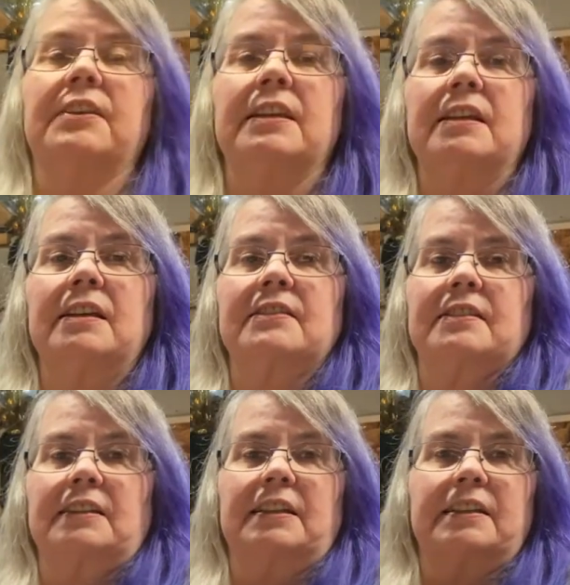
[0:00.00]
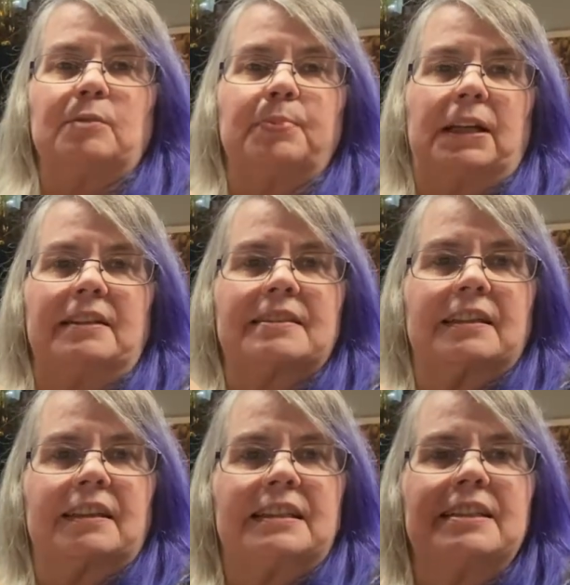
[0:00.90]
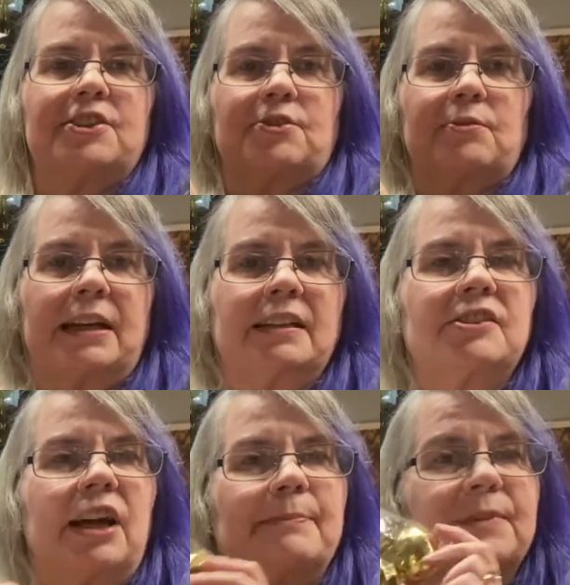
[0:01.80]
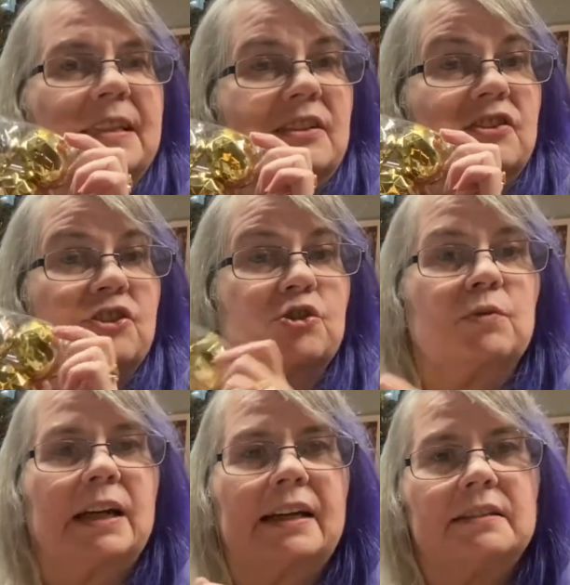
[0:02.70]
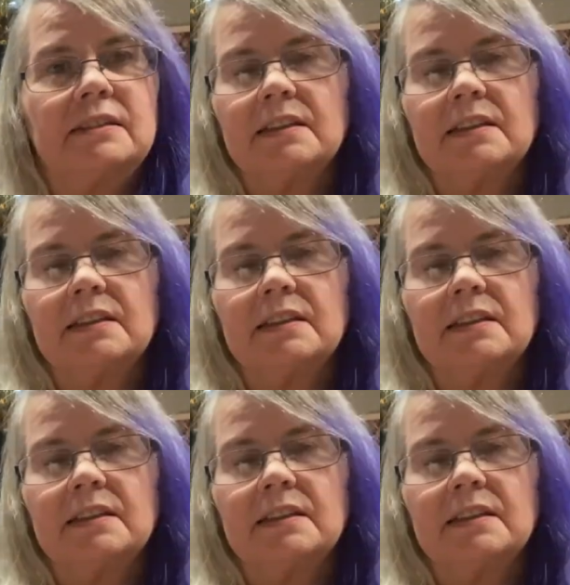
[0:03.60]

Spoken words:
the silly little plastic Easter egg type things that you get.